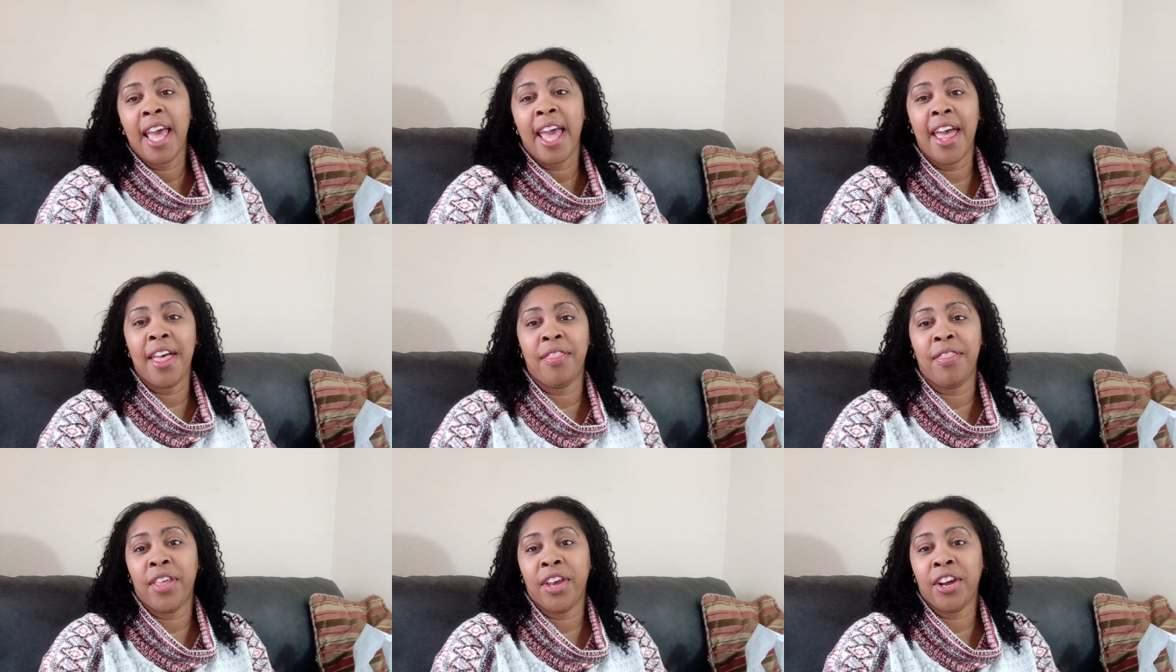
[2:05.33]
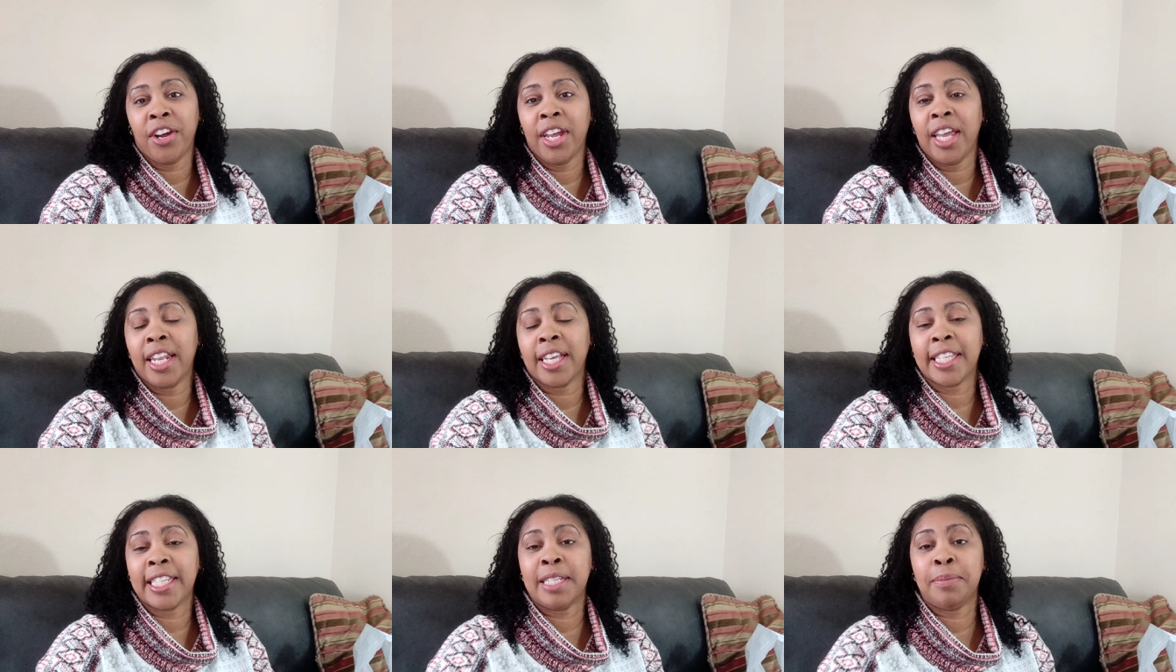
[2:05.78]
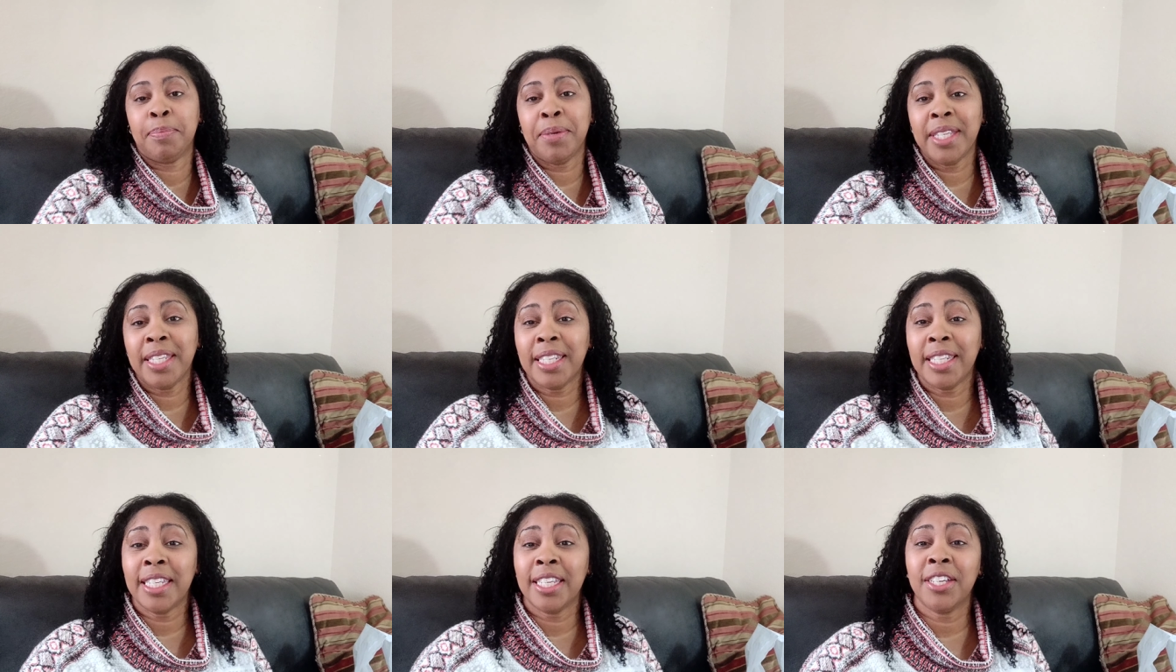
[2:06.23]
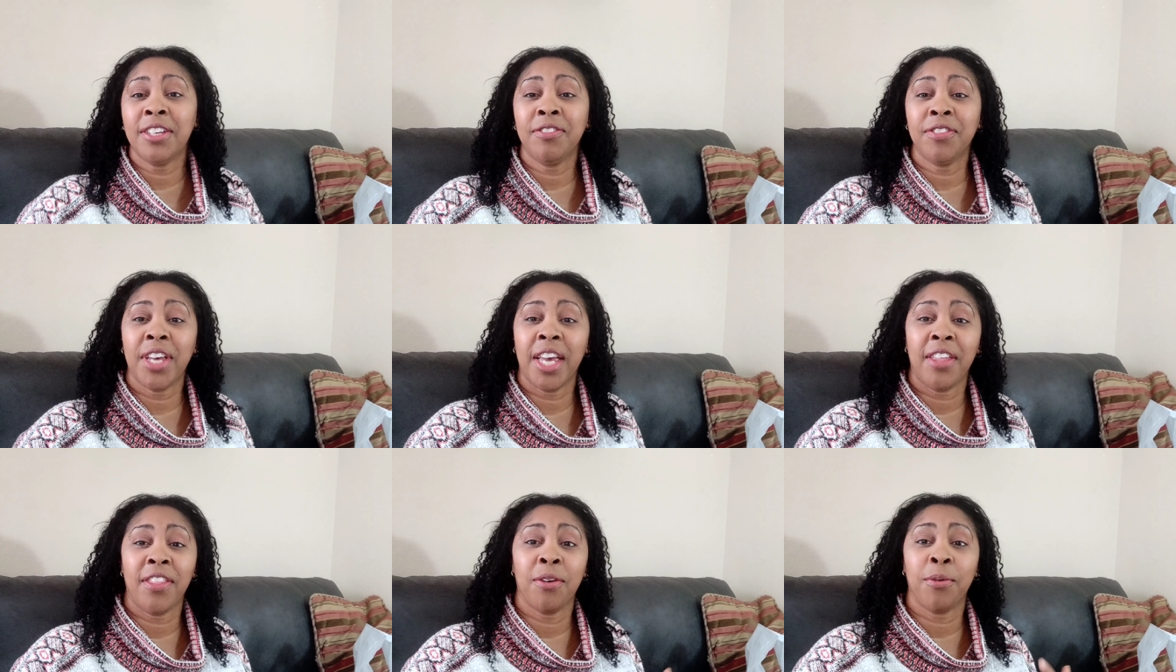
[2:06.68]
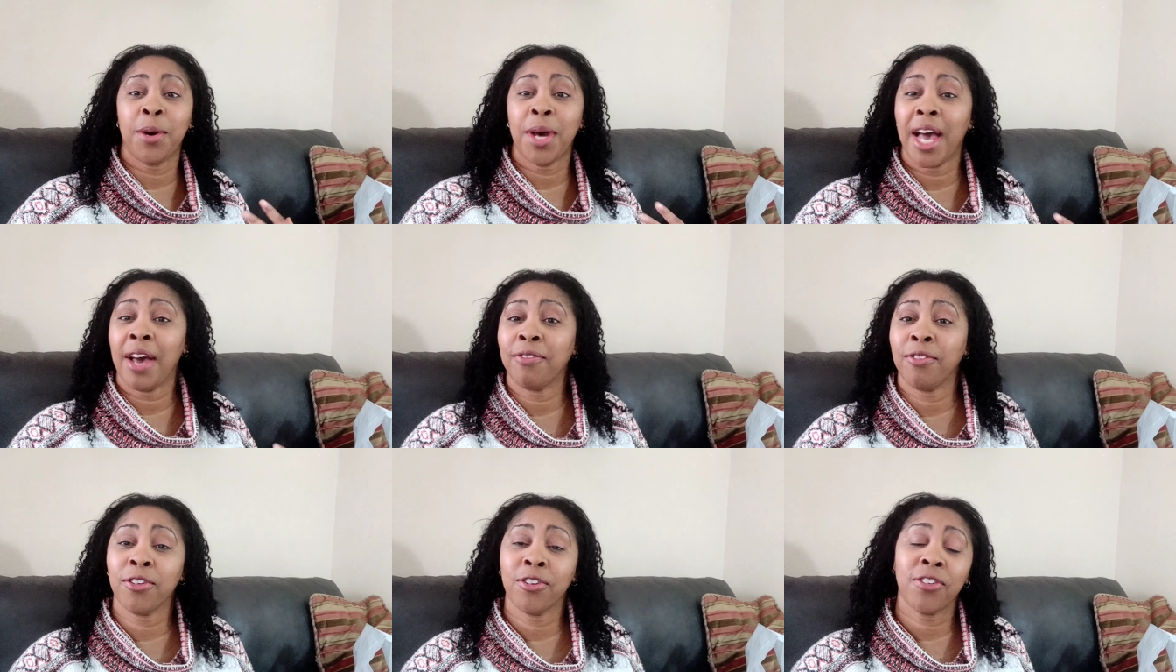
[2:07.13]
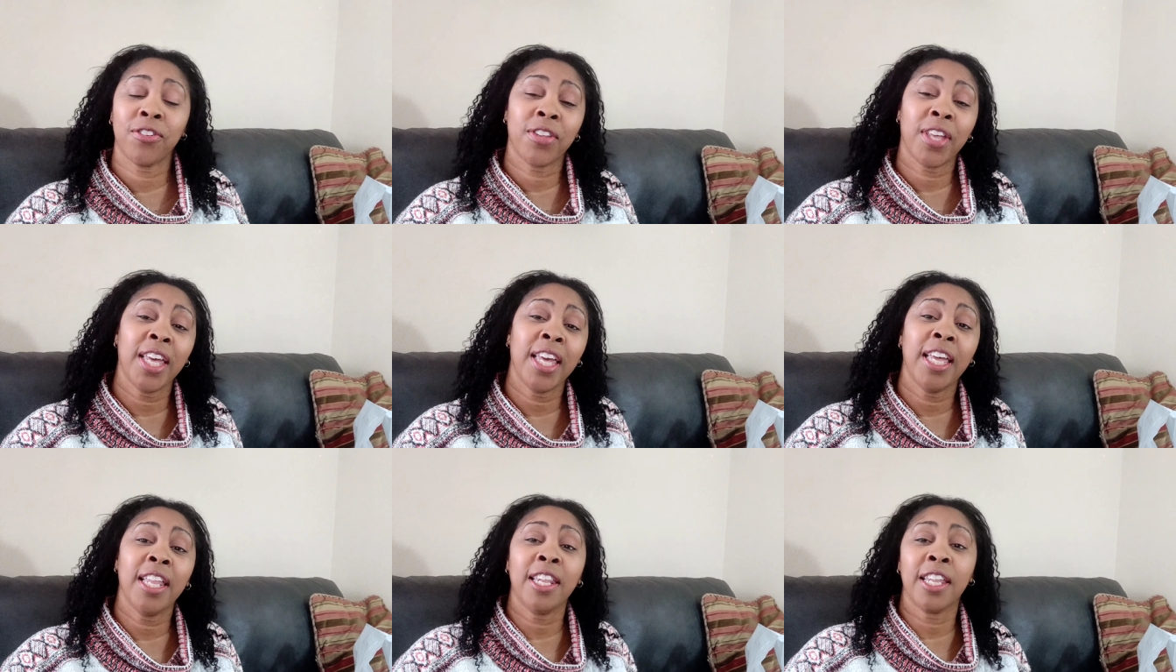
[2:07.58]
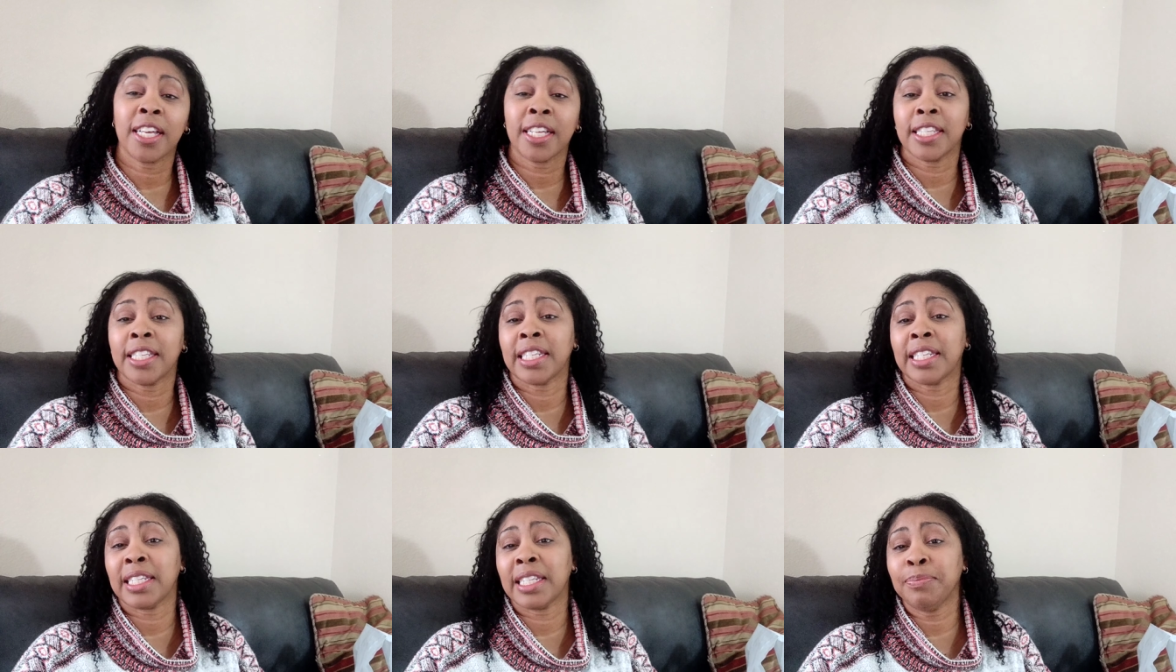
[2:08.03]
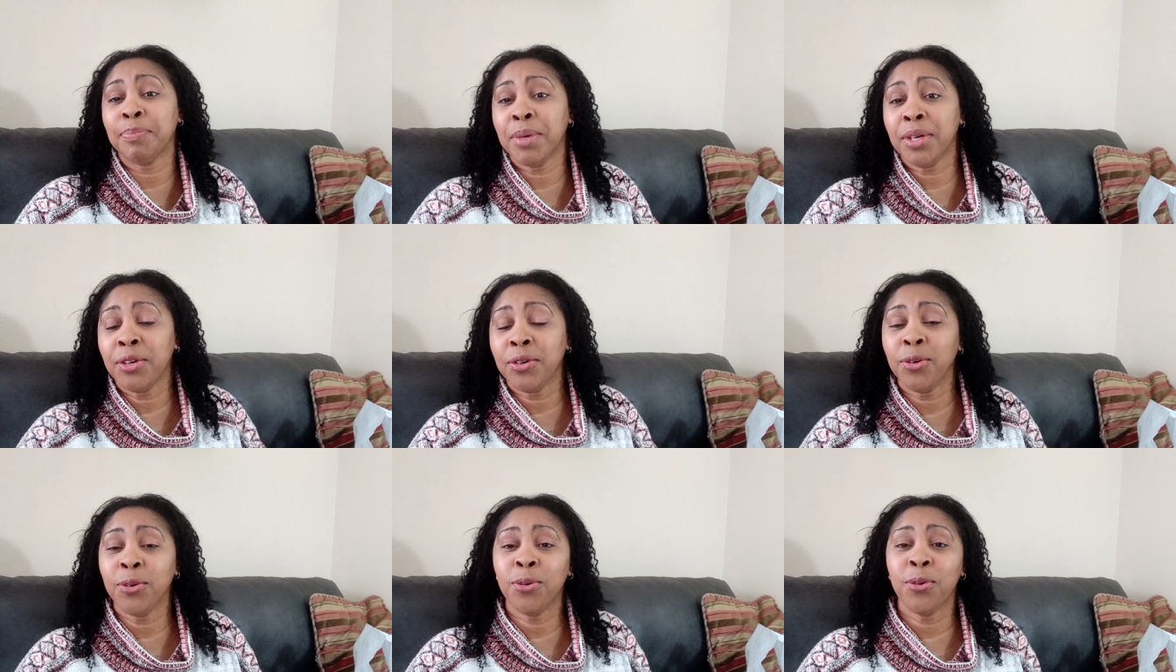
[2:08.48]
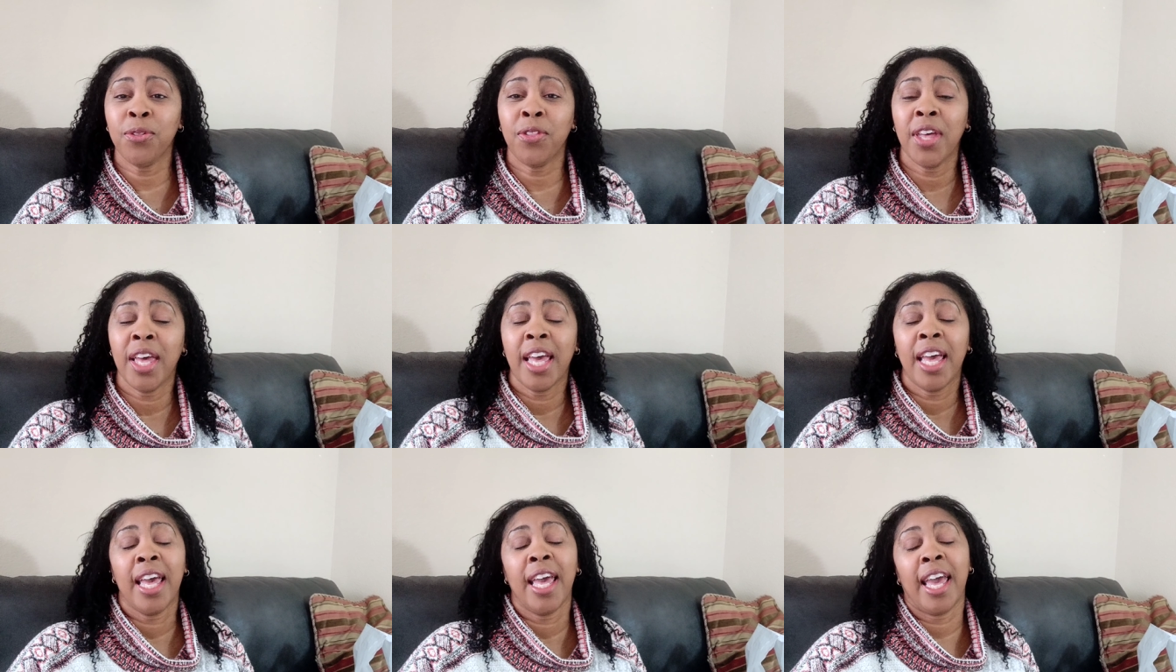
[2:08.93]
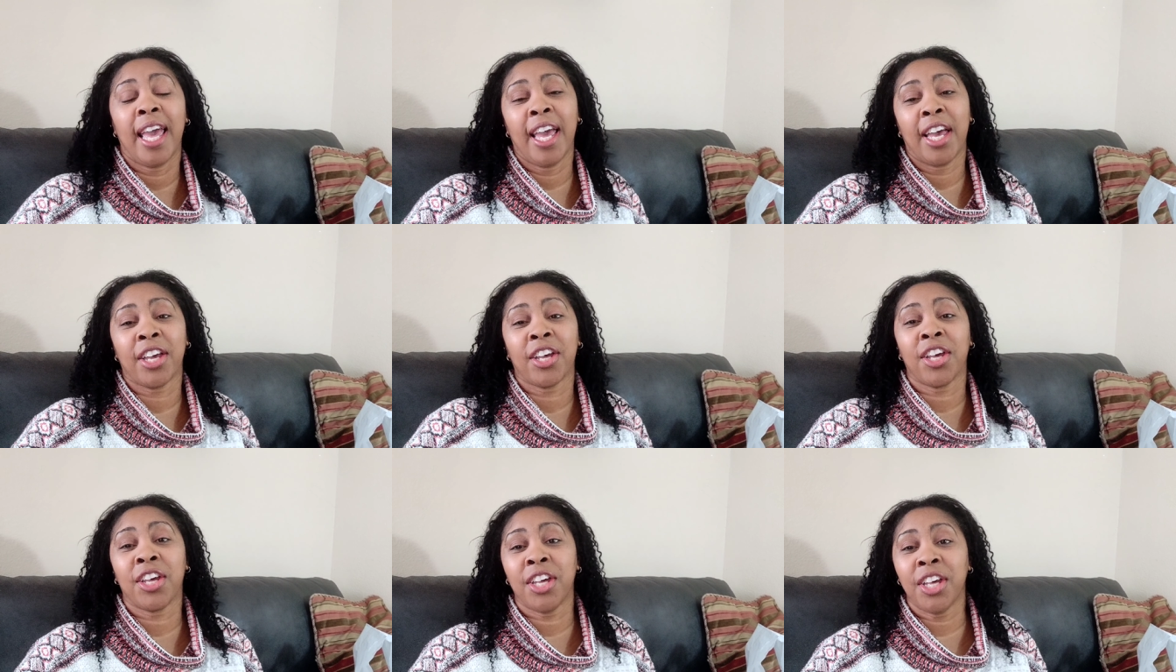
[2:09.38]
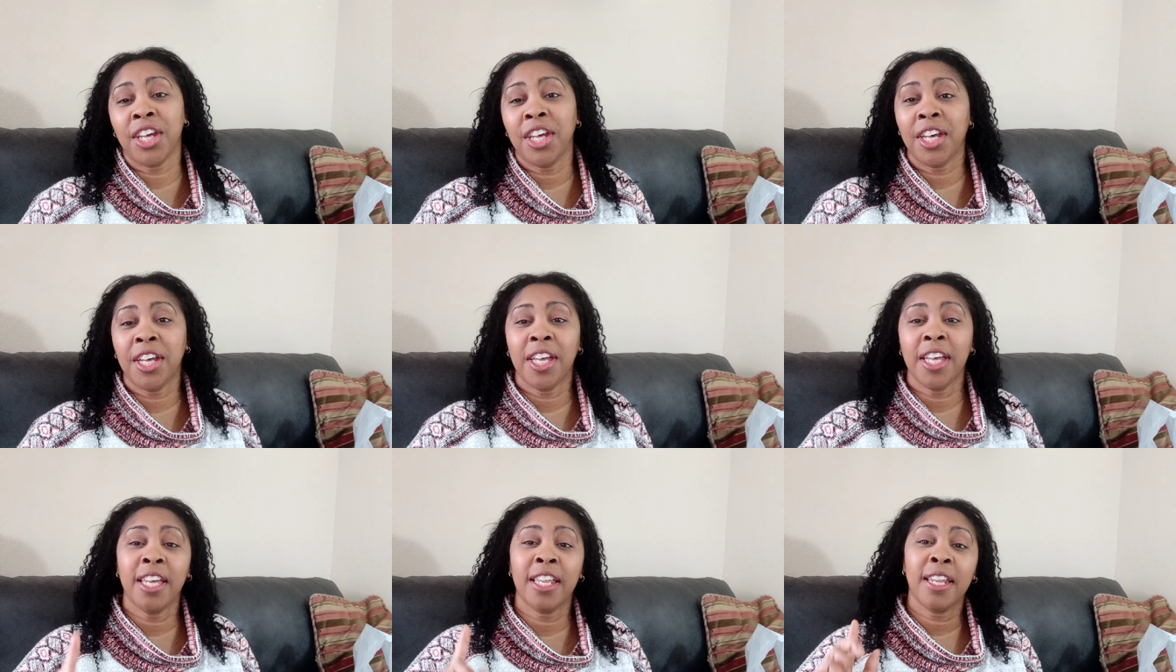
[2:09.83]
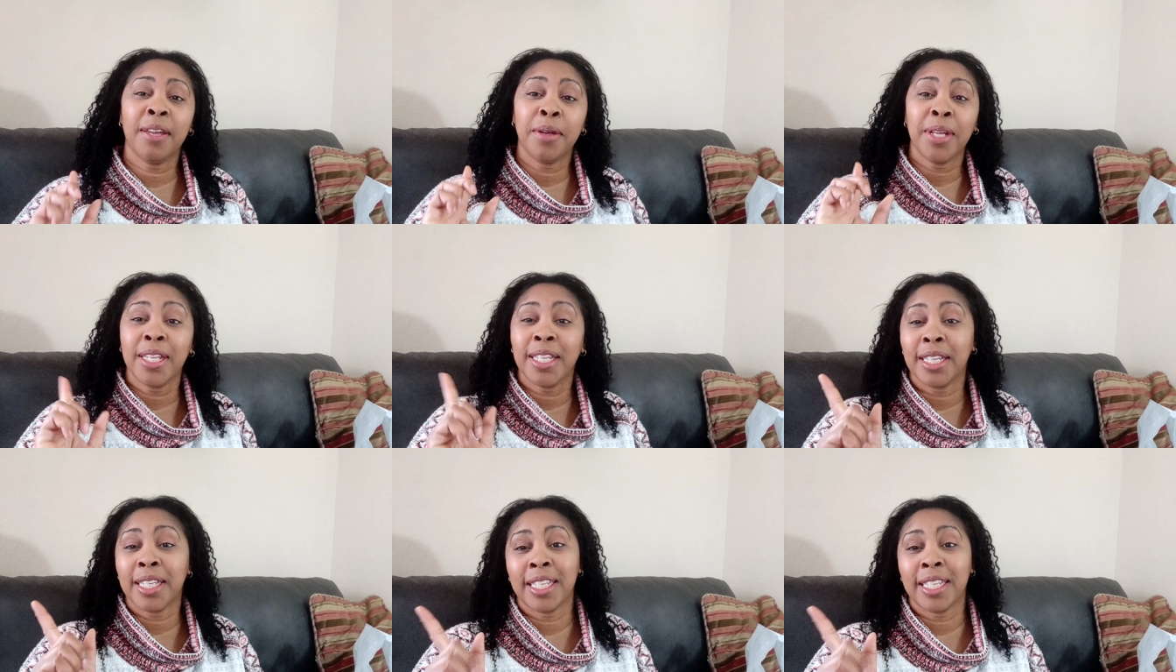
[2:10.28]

and they're inexpensive, and it will have your skin looking smooth and good.